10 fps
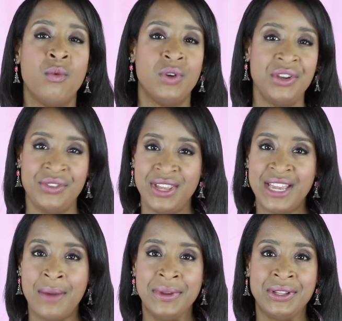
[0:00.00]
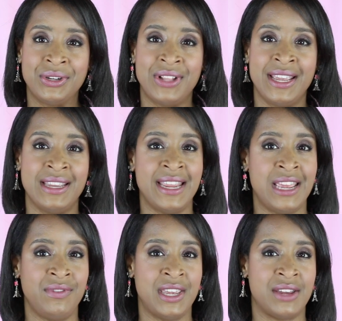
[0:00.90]
What do you think I would look like in
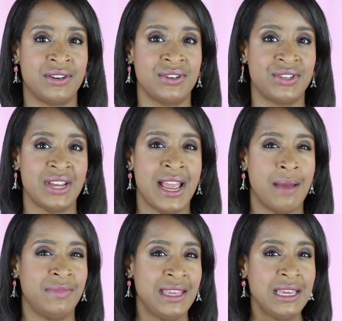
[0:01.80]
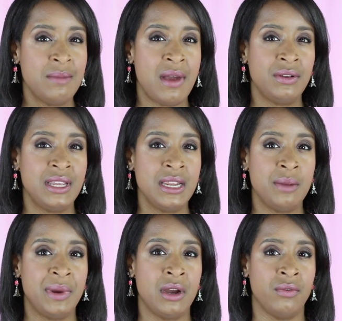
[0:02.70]
aviators? I'm thinking about getting
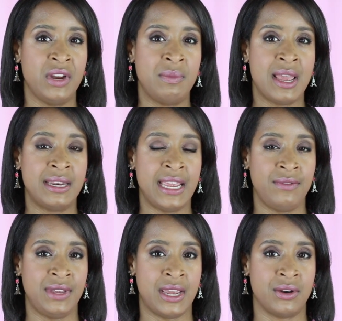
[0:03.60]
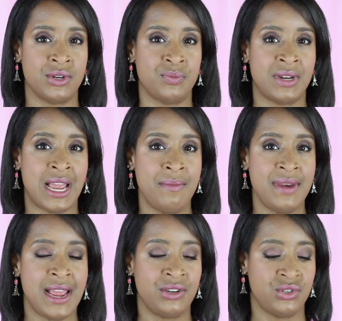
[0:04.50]
a pair of Ray-Ban aviators, but
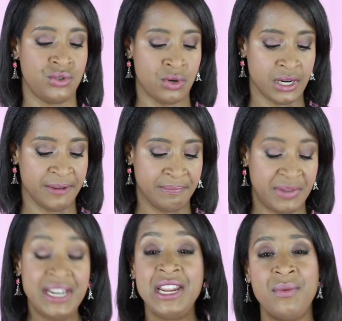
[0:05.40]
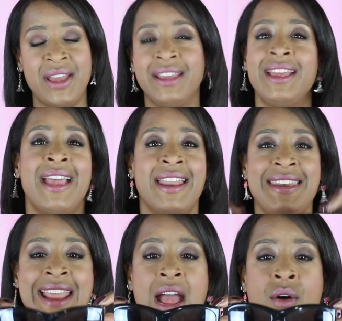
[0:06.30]
I'm not sure. But anyway,
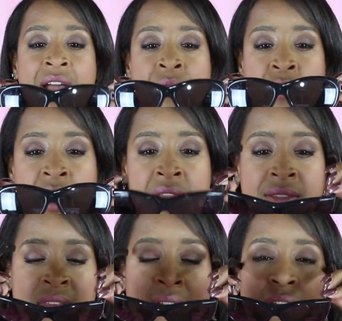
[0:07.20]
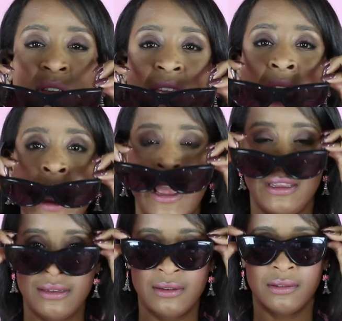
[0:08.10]
now I'm wearing the cat
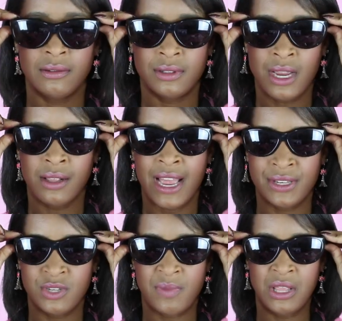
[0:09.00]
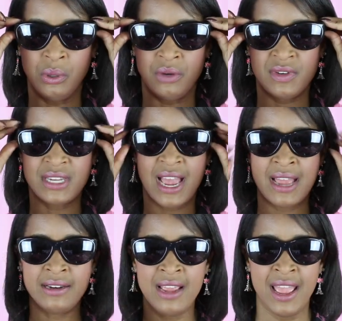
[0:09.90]
eye sunglasses by Louis
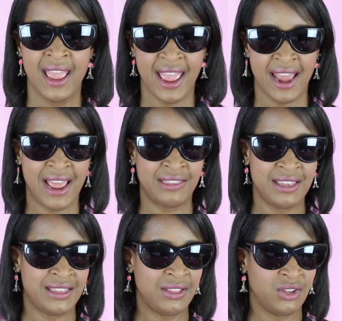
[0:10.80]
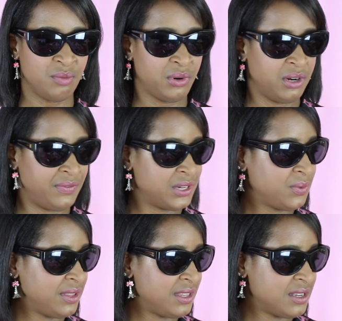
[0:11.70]
Vuitton, and I think they look perfect
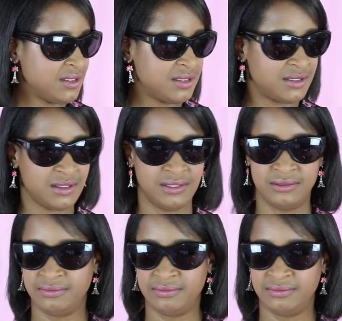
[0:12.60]
with this.